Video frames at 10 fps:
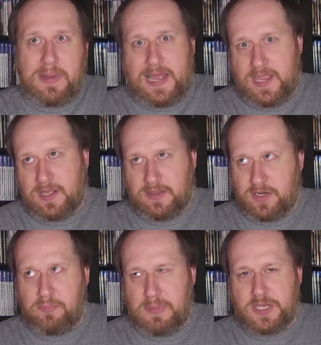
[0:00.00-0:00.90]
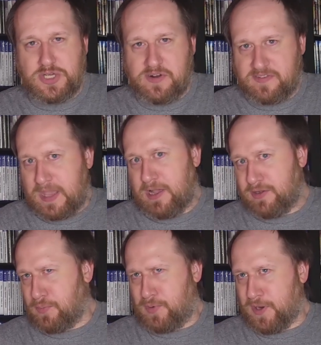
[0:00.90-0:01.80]
buying a little miniature scale
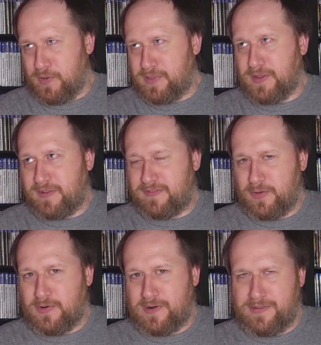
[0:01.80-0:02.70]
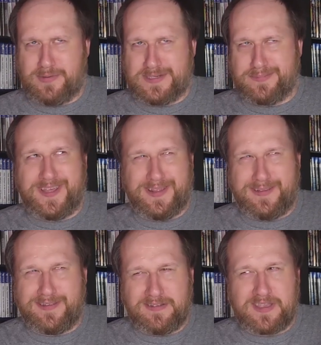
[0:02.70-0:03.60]
to bring with you to stores, which I'm like, that
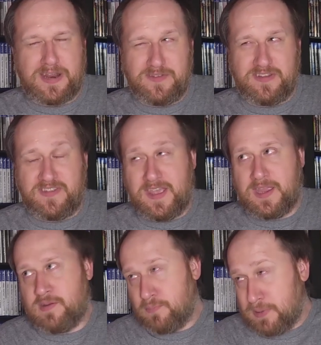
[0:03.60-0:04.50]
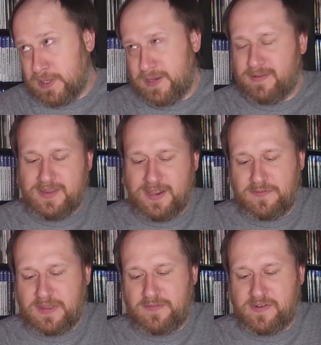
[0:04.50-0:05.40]
sounds kind of insane, but you know,
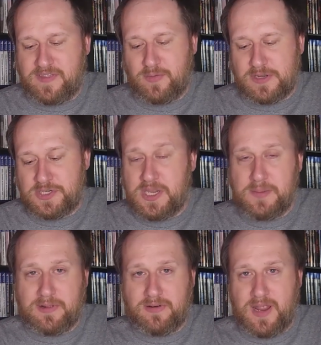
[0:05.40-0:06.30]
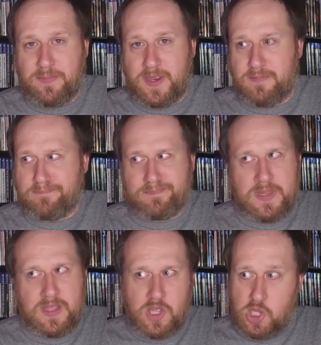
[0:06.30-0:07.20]
if I ever see one cheap, I'll grab it.
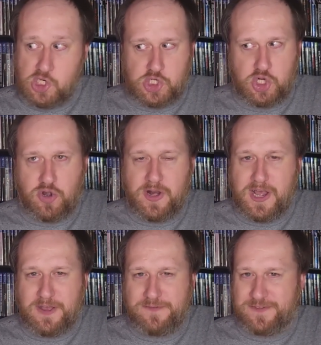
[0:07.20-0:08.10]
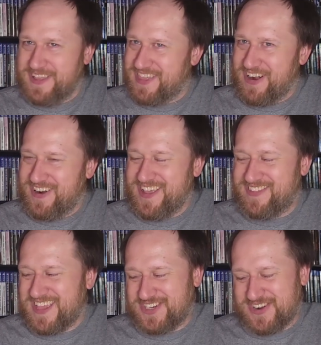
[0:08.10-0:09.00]
Sure enough, there
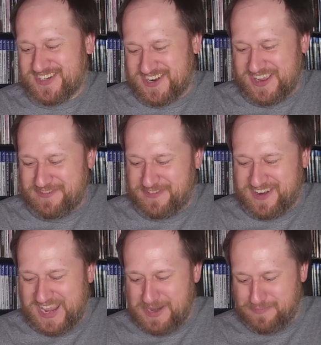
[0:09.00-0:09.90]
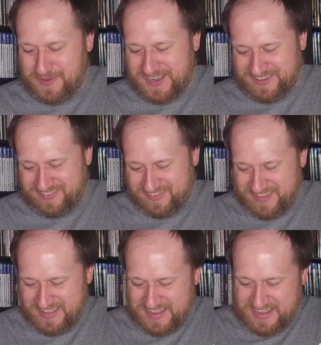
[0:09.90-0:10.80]
is a treasure hunt for $8.
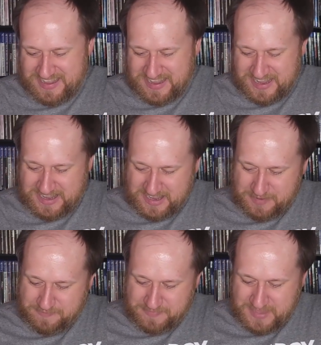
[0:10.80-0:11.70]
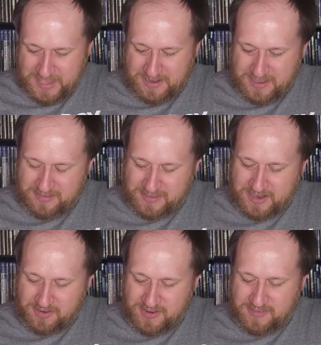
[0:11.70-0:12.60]
And it's
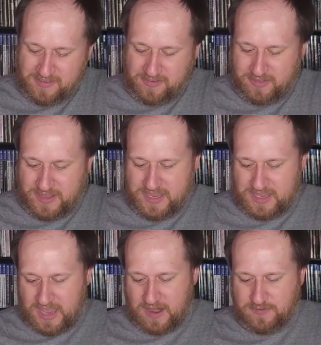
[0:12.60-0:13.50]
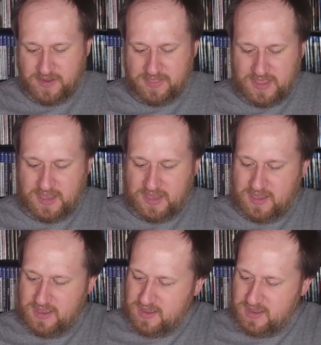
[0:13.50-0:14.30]
kind of crazy. So like everything